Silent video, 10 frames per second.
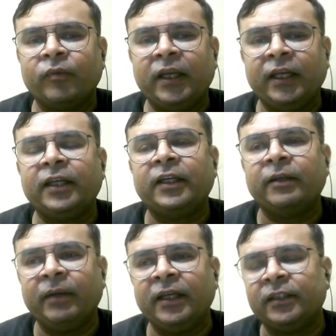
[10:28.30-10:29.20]
in
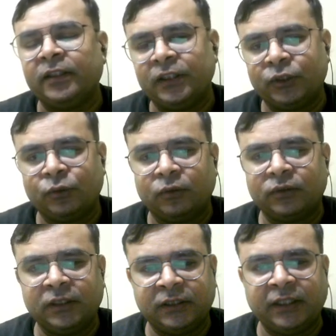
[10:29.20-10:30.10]
remaining three strokes.
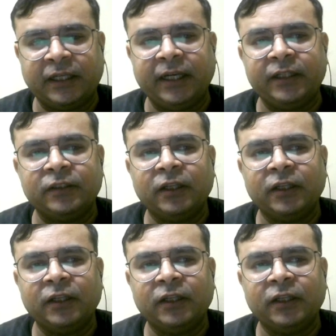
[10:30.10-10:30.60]
Is it right?